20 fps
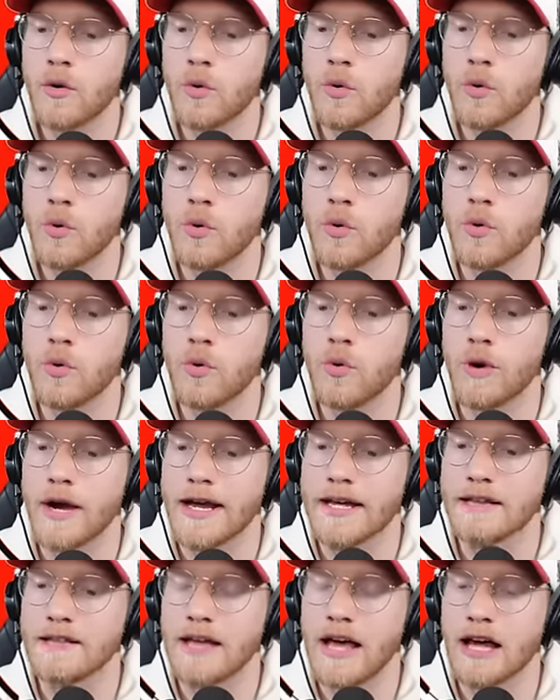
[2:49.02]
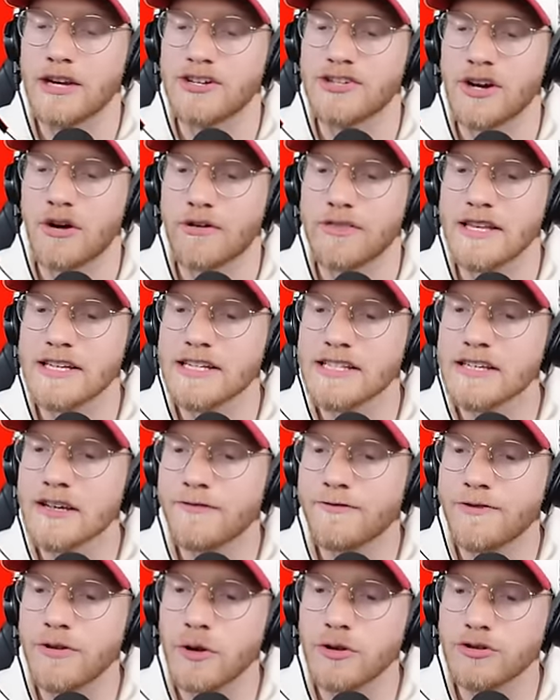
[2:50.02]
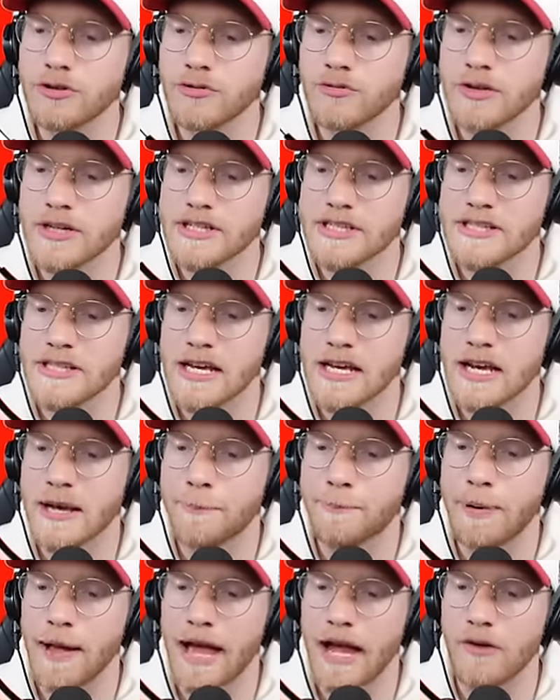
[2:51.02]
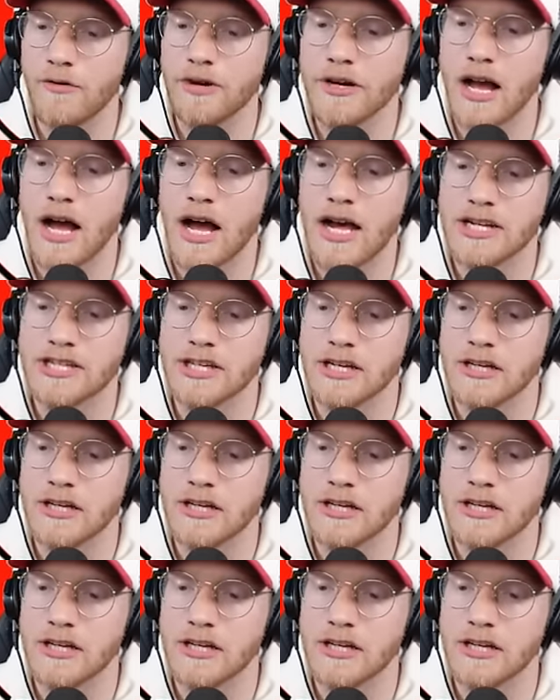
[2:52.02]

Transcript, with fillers: Oh, a legendary. This is a futuristic Paradox